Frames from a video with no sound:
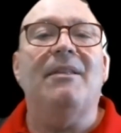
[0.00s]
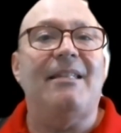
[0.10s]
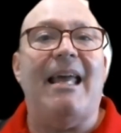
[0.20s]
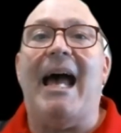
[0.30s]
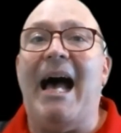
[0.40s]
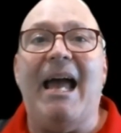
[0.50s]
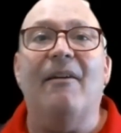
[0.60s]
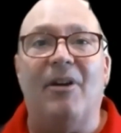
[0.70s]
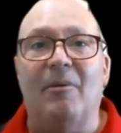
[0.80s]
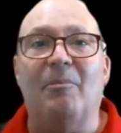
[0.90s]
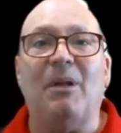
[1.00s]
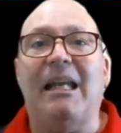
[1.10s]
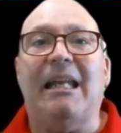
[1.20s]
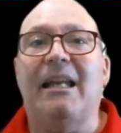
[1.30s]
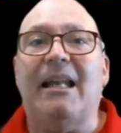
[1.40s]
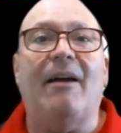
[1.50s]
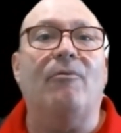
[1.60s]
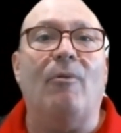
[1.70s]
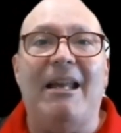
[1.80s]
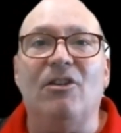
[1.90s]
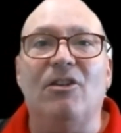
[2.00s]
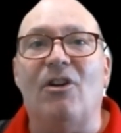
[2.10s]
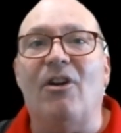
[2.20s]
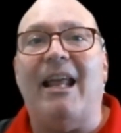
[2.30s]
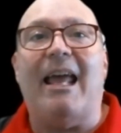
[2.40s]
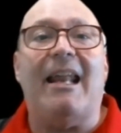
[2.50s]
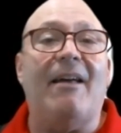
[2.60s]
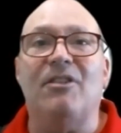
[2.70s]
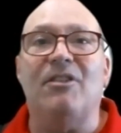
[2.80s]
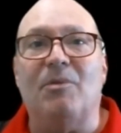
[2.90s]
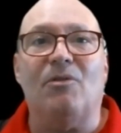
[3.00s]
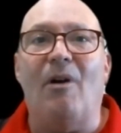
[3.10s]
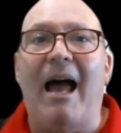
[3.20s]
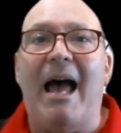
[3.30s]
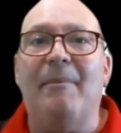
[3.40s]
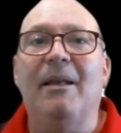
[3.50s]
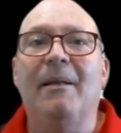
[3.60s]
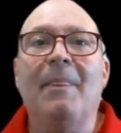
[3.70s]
and say, I have completed, I've registered, and I've subscribed,